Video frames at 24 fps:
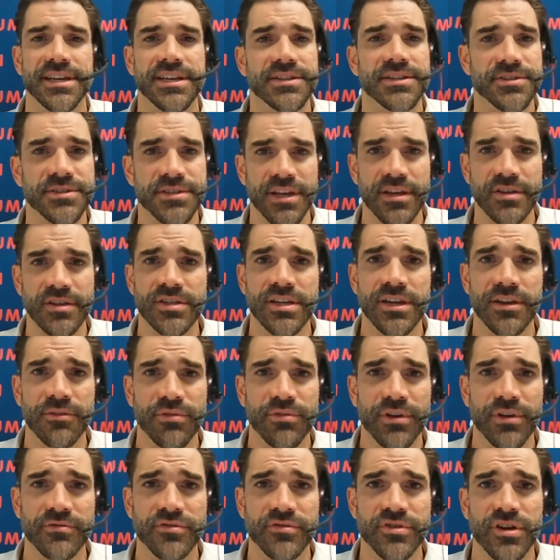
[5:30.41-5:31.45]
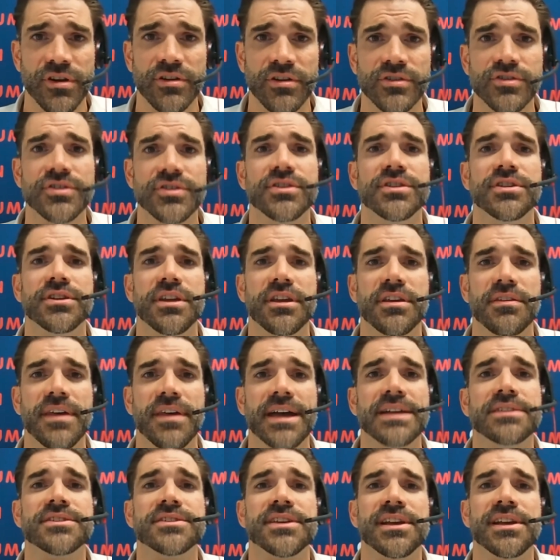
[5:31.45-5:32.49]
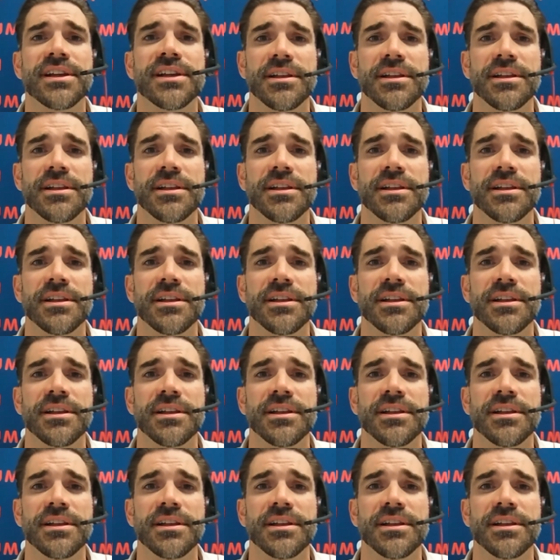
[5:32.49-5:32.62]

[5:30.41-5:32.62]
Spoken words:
It's totally free of charge to do that.